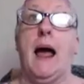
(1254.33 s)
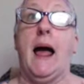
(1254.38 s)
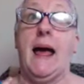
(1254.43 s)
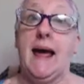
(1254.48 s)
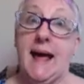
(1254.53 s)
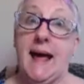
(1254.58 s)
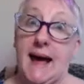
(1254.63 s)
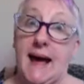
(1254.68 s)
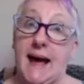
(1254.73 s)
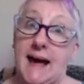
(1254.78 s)

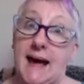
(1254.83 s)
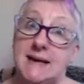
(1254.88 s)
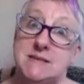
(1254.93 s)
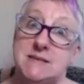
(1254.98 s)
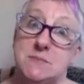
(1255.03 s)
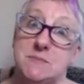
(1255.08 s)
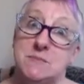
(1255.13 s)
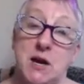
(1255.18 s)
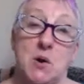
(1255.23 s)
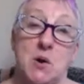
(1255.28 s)
It has to
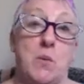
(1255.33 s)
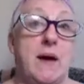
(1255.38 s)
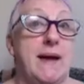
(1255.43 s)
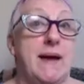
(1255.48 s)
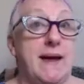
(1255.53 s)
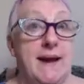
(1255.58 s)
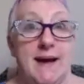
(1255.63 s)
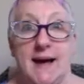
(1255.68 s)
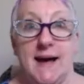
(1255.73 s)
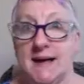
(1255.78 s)
be quick and
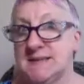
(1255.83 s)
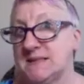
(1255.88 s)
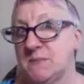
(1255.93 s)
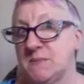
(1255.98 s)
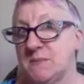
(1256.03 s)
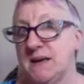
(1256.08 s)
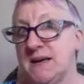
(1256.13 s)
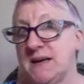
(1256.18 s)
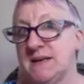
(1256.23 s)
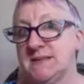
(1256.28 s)
it has to
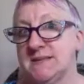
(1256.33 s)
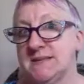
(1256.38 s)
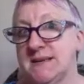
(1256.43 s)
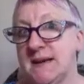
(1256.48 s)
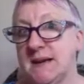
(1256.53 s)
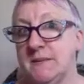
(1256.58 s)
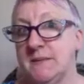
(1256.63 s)
be easy.